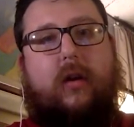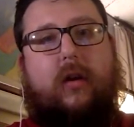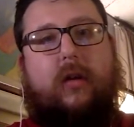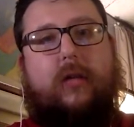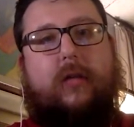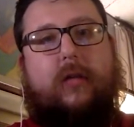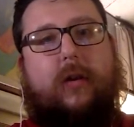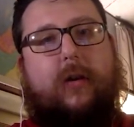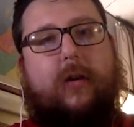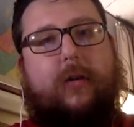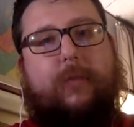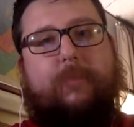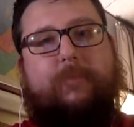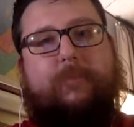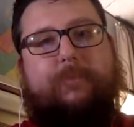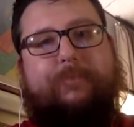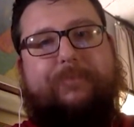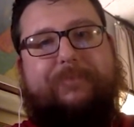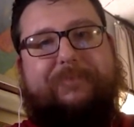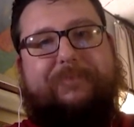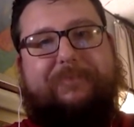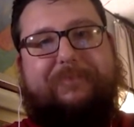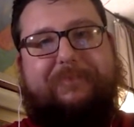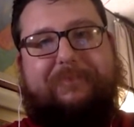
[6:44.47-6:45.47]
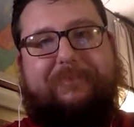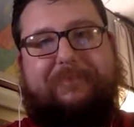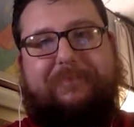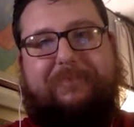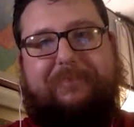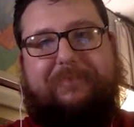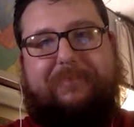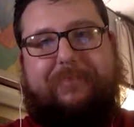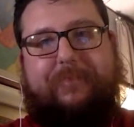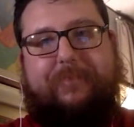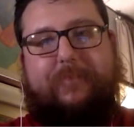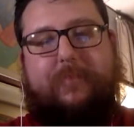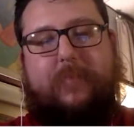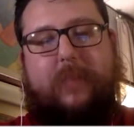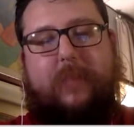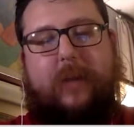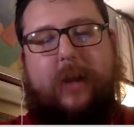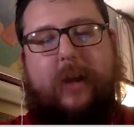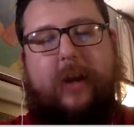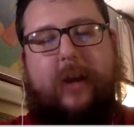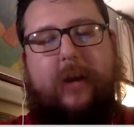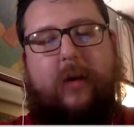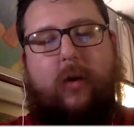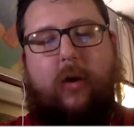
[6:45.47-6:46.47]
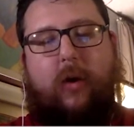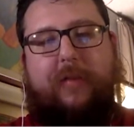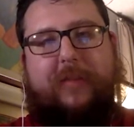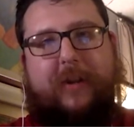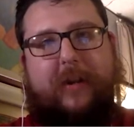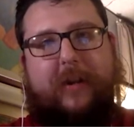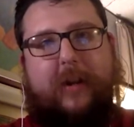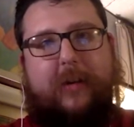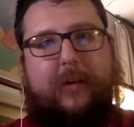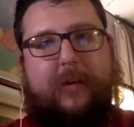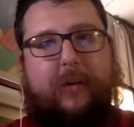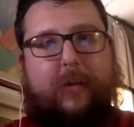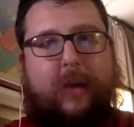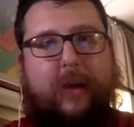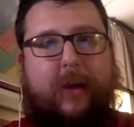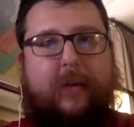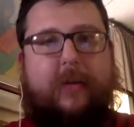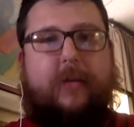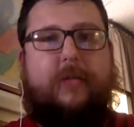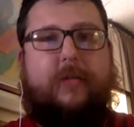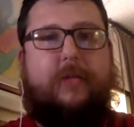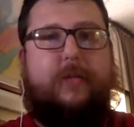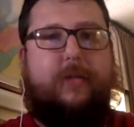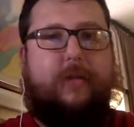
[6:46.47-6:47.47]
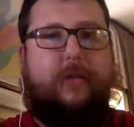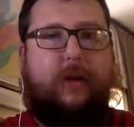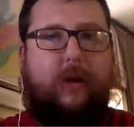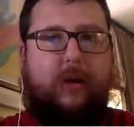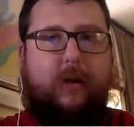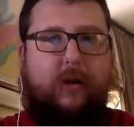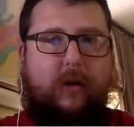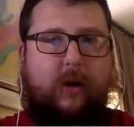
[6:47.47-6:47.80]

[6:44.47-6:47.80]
So, of course, he didn't do that this